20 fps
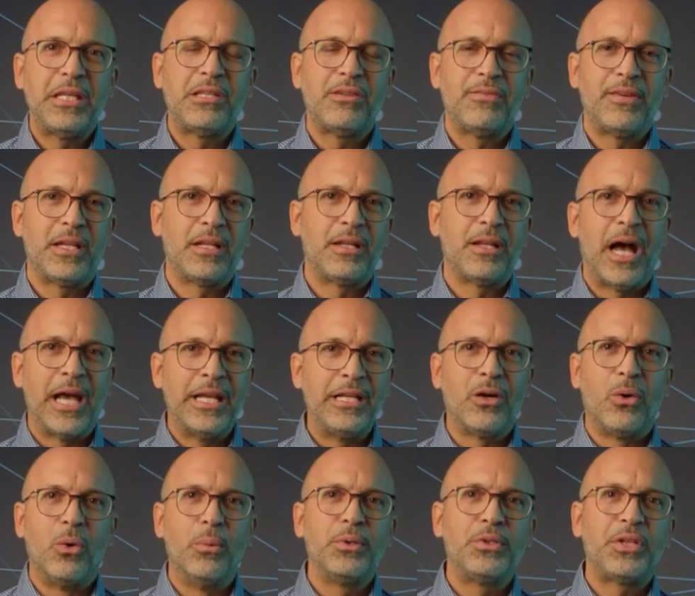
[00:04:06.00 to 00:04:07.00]
once
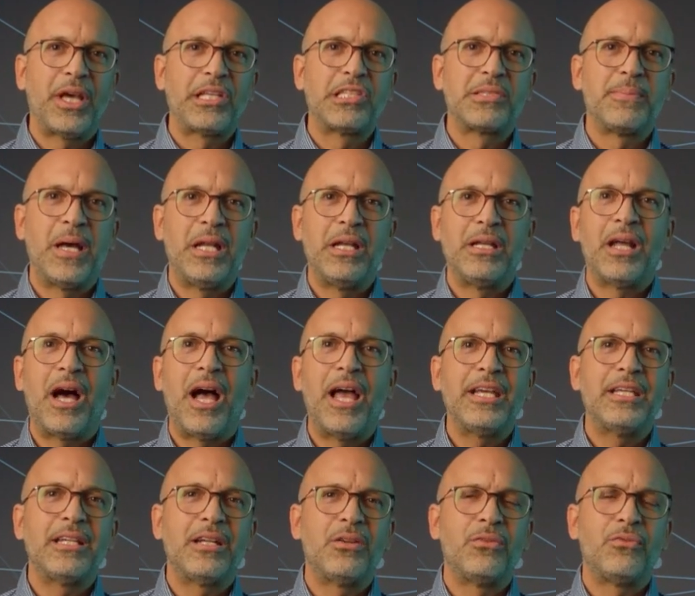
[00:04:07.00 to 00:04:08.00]
Robotrex is up and
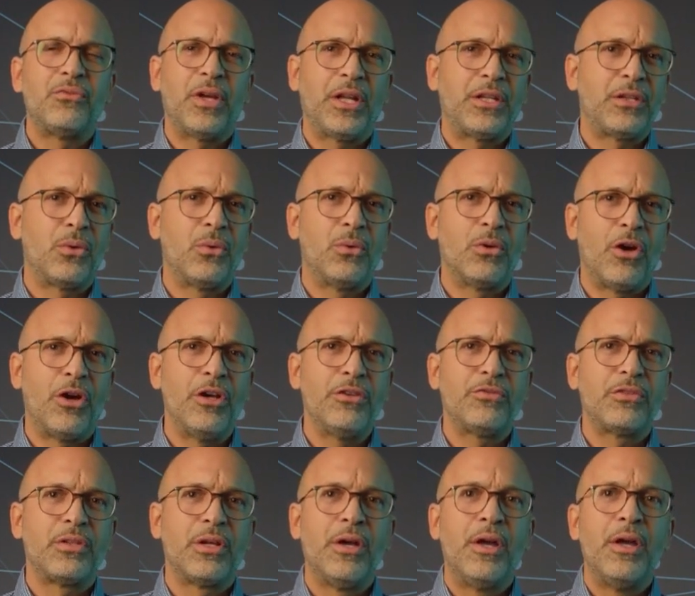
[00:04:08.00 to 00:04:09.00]
running in a machine shop,
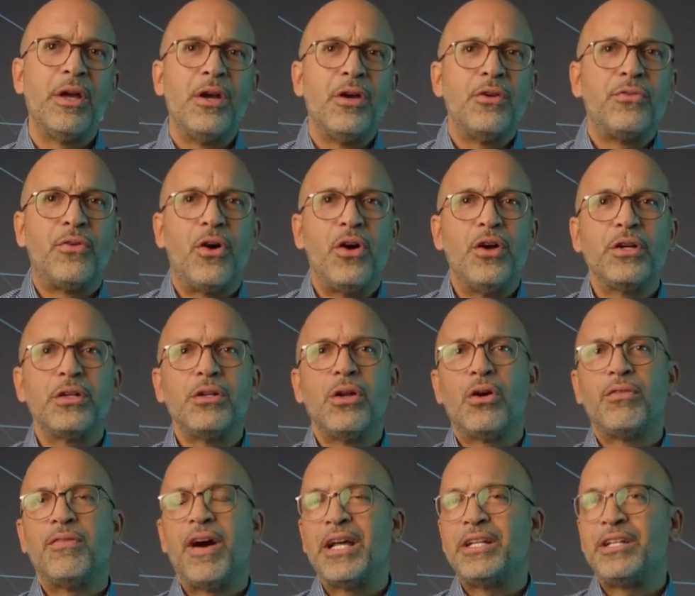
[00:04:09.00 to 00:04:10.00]
customers often
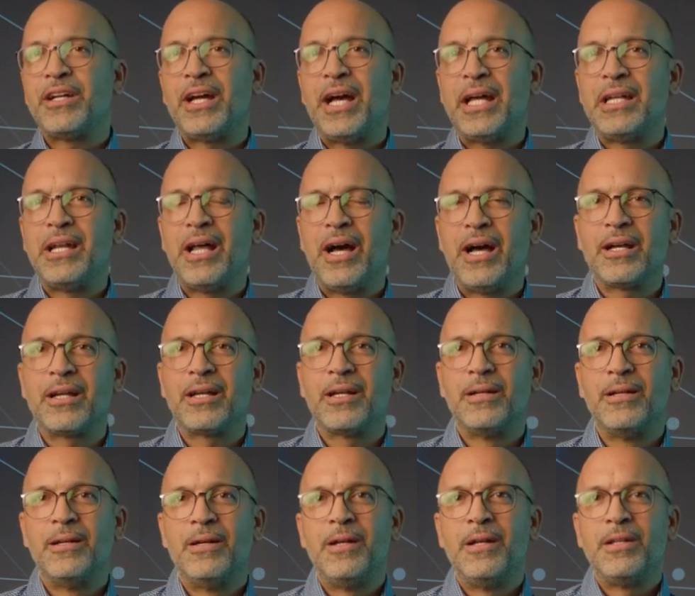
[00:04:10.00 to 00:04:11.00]
follow up with another
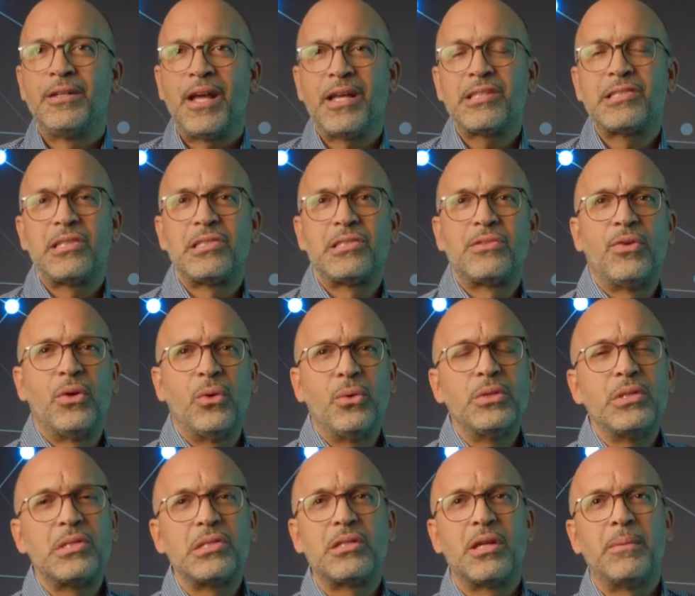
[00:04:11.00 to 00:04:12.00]
system. For
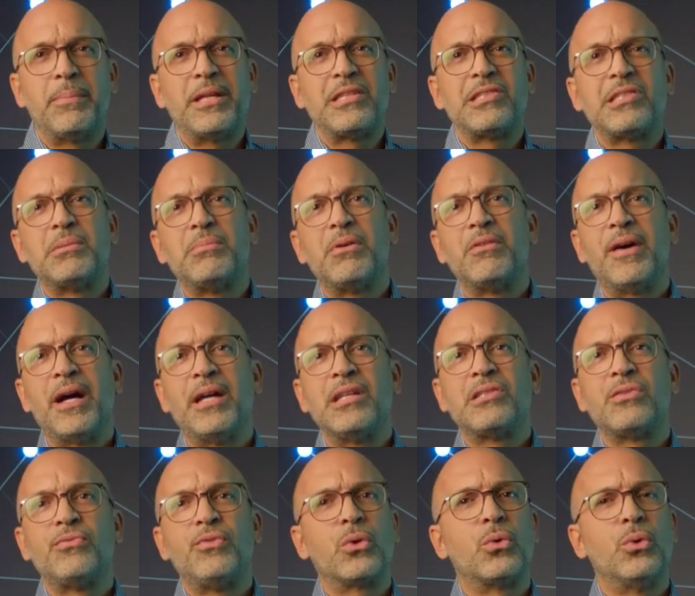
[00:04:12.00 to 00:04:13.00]
us, this is the
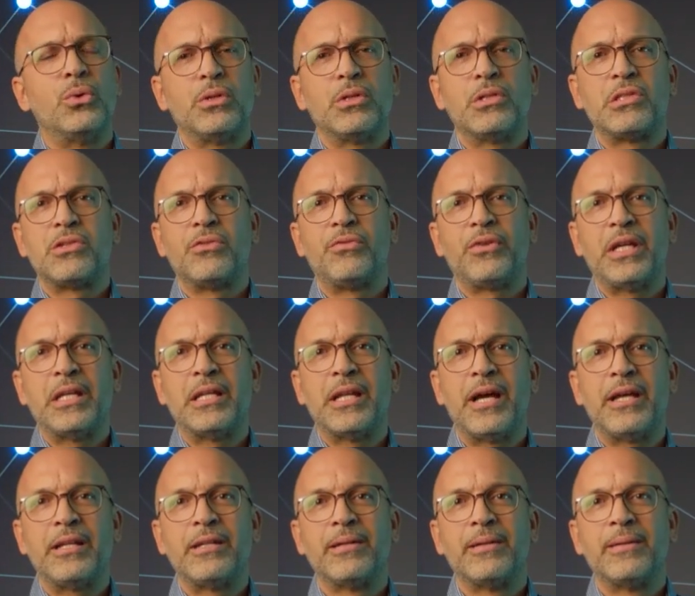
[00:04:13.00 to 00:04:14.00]
best proof of
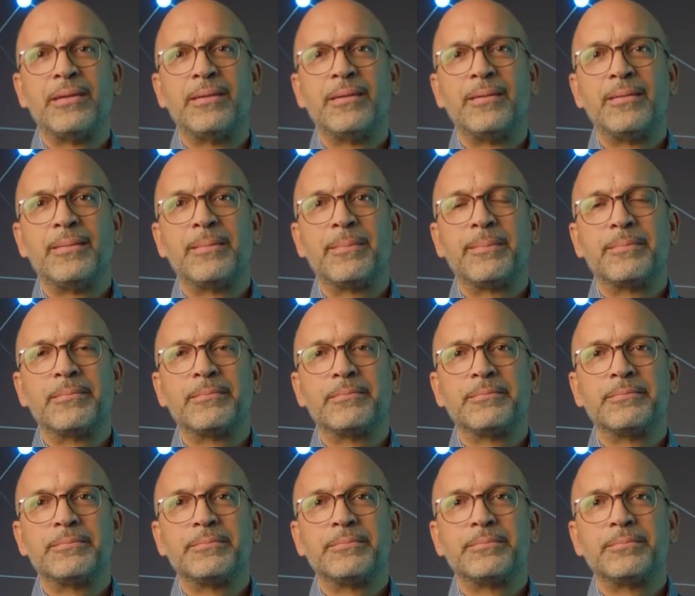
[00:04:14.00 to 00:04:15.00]
customer
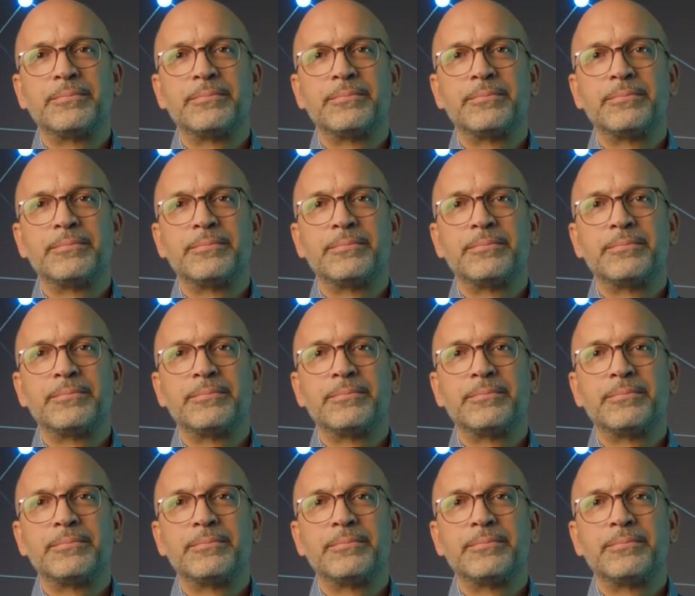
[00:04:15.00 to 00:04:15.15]
satisfaction.